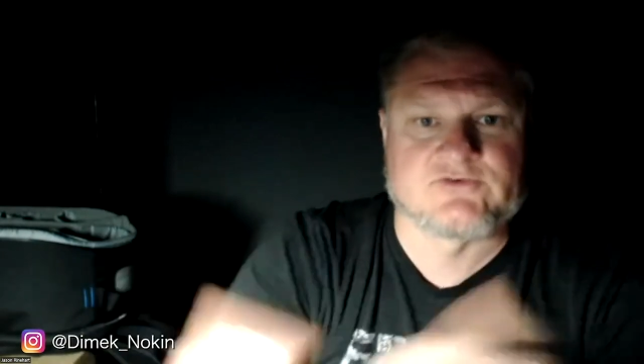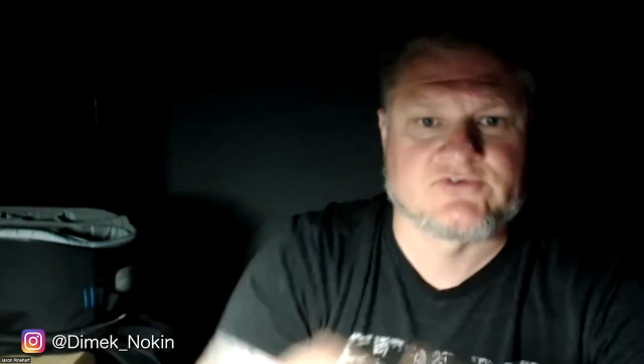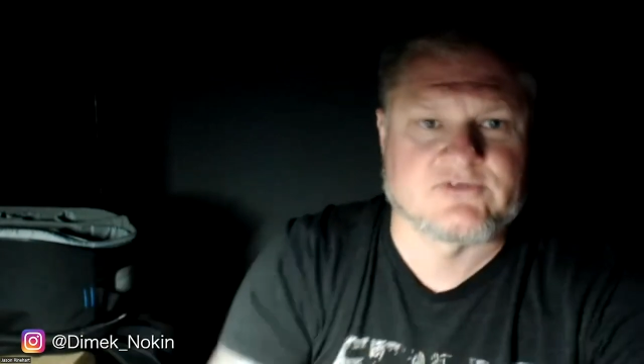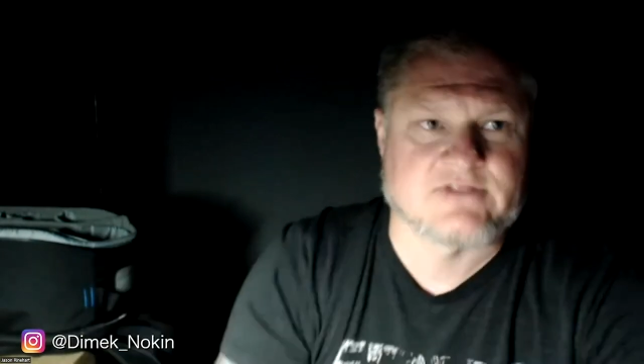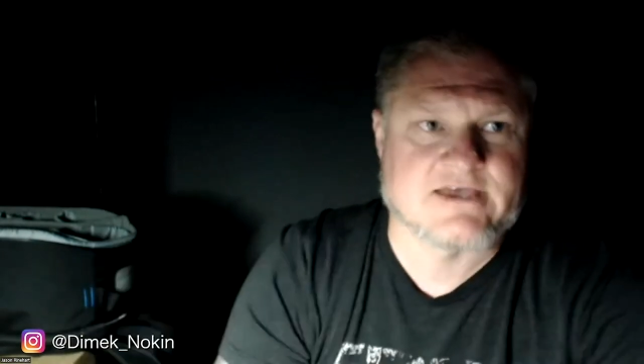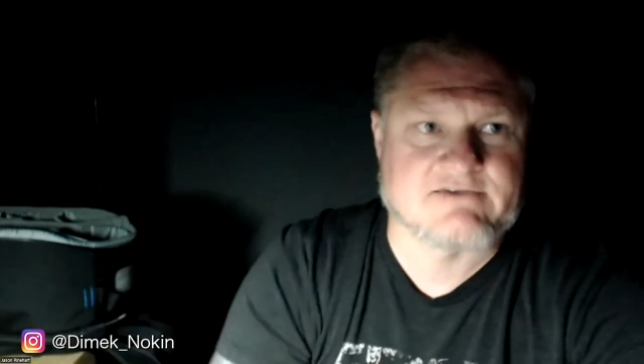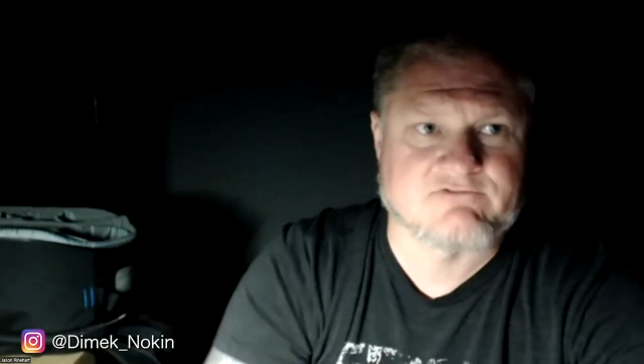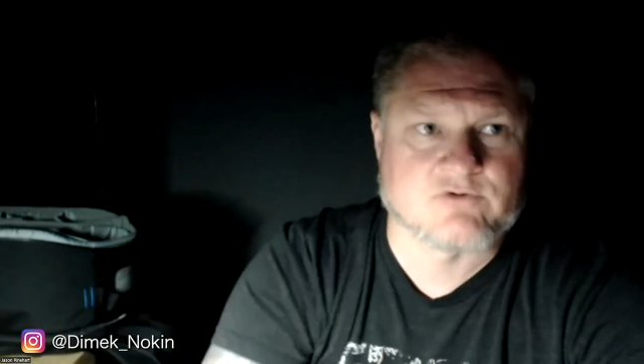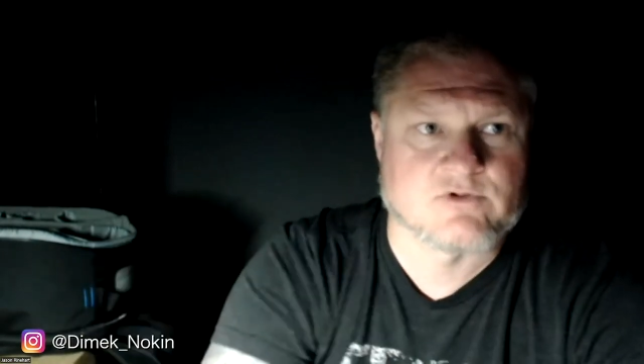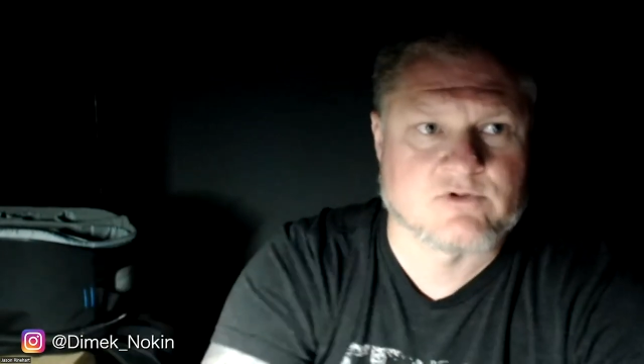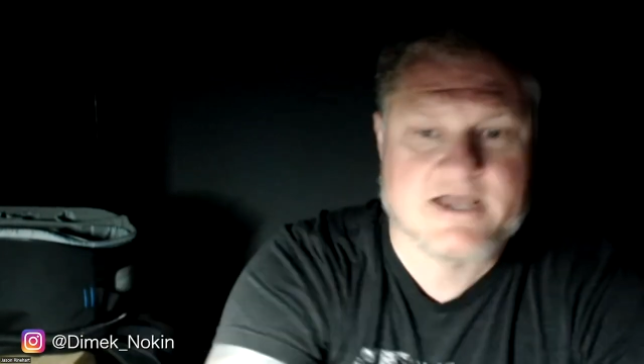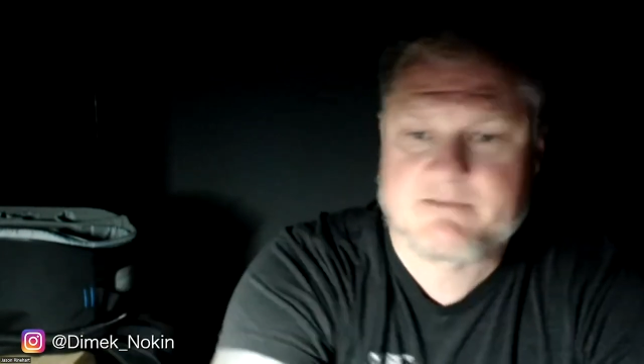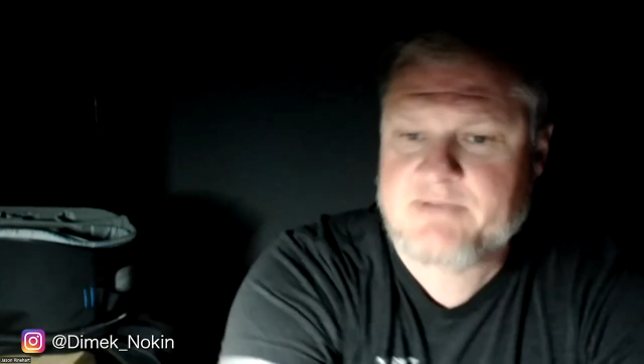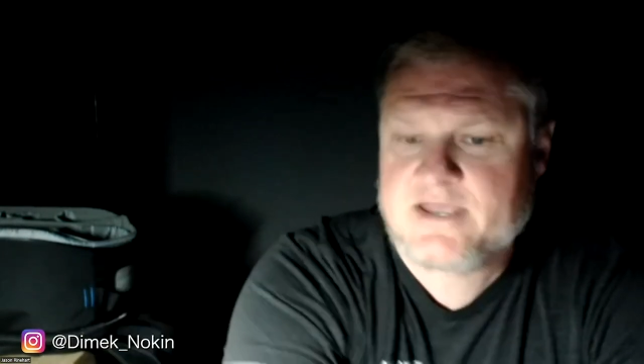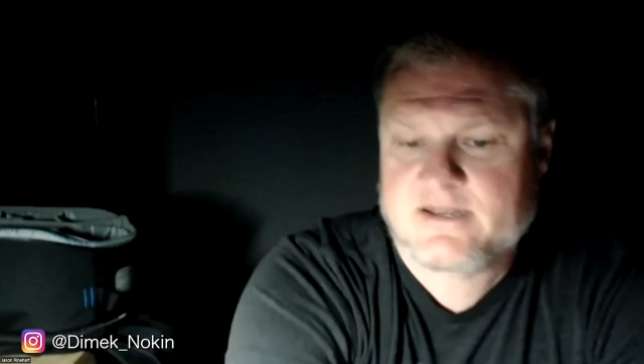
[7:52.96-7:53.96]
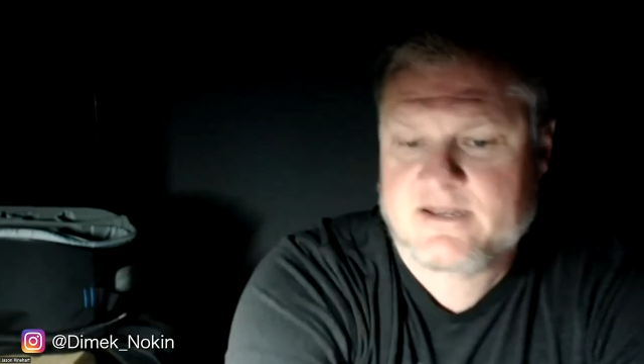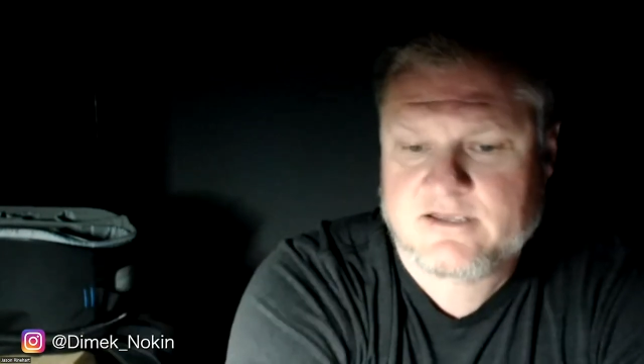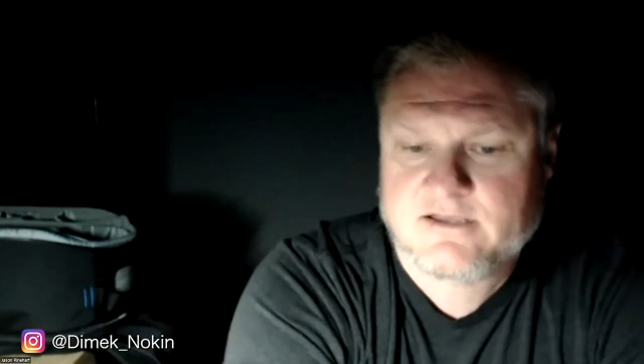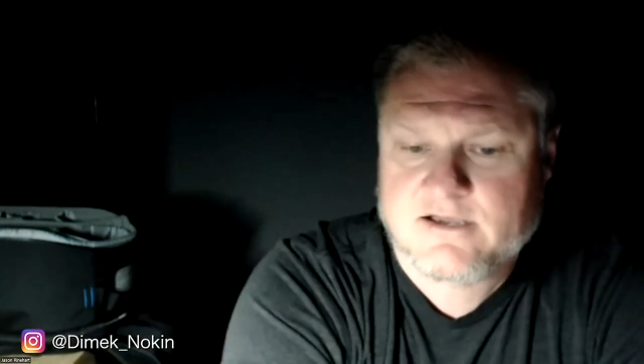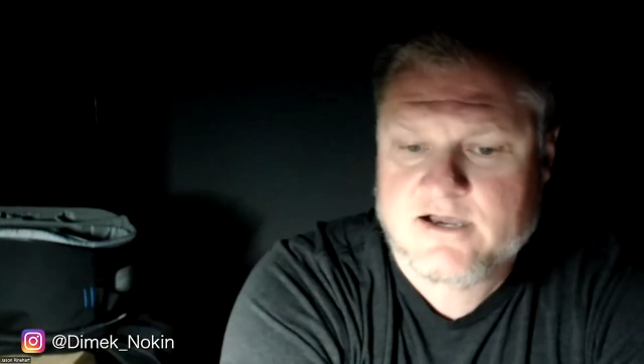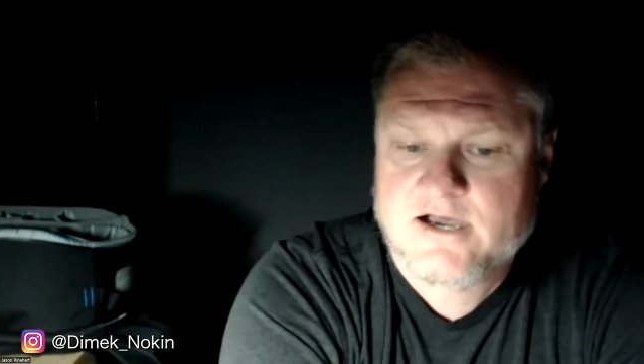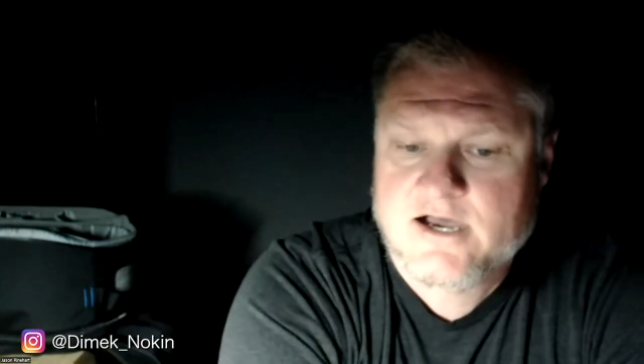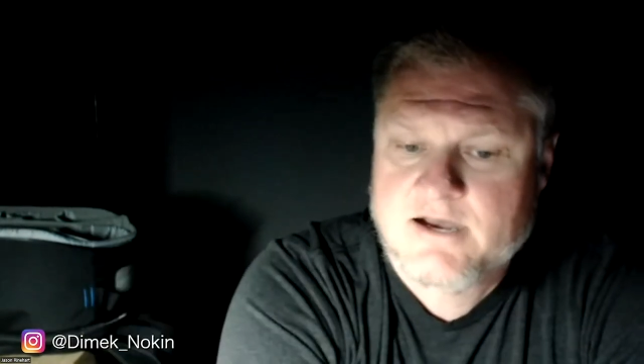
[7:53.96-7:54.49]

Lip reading: using that for light painting.